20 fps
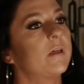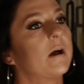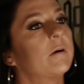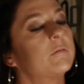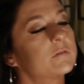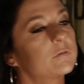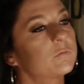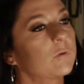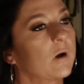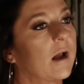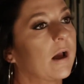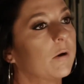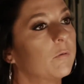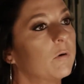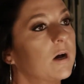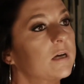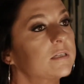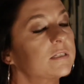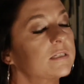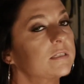That was where I
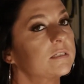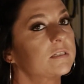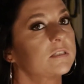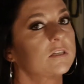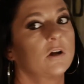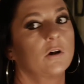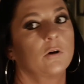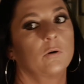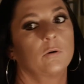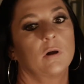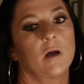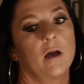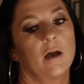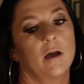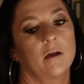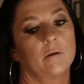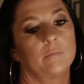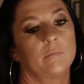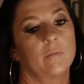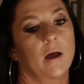was. And so
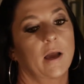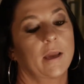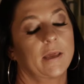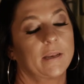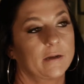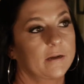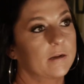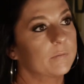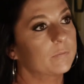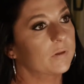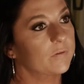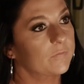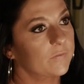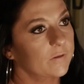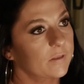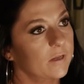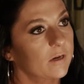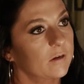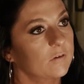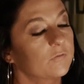I ended up
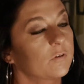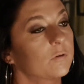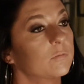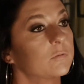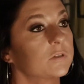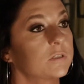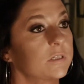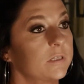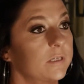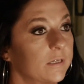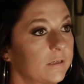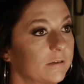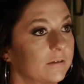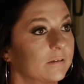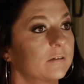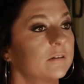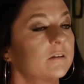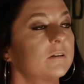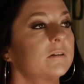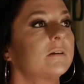living there for almost a
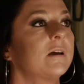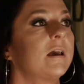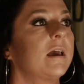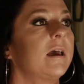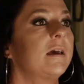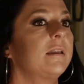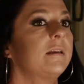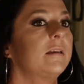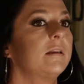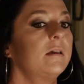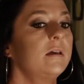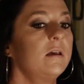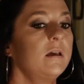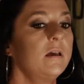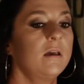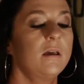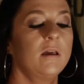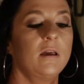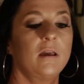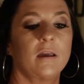year. And
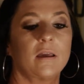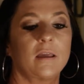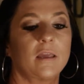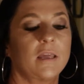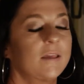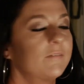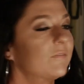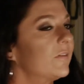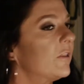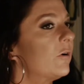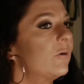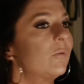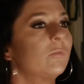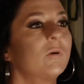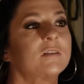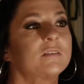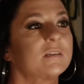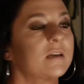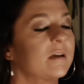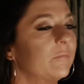even though it
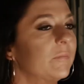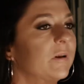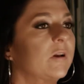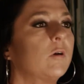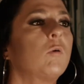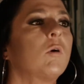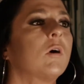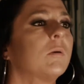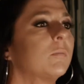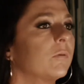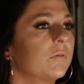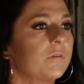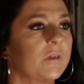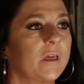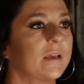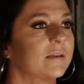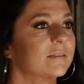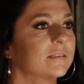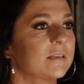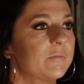was, I mean, horrible
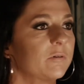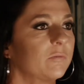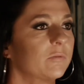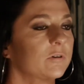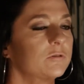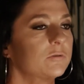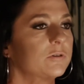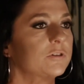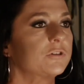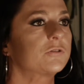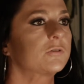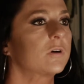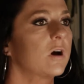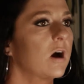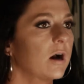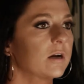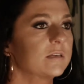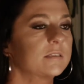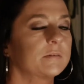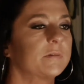things. I mean, we're doing
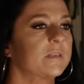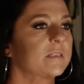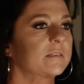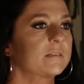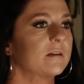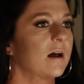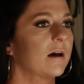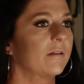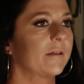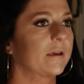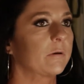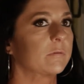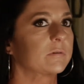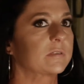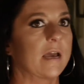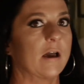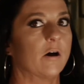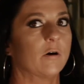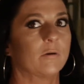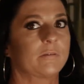drugs. I mean, it's not like it
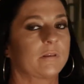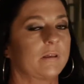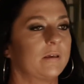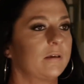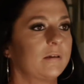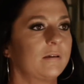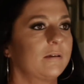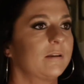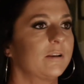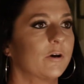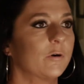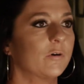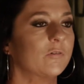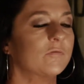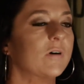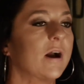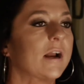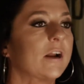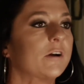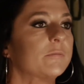was a healthy, you know,
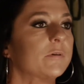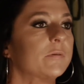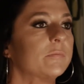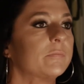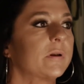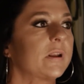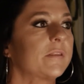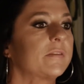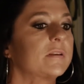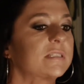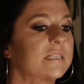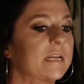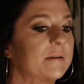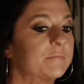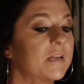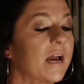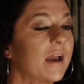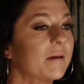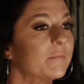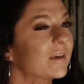environment, but at the
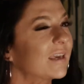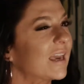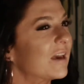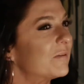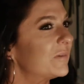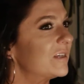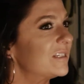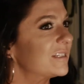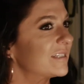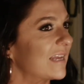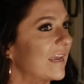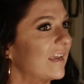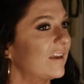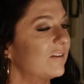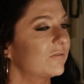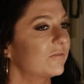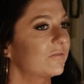same time, it kept me safe.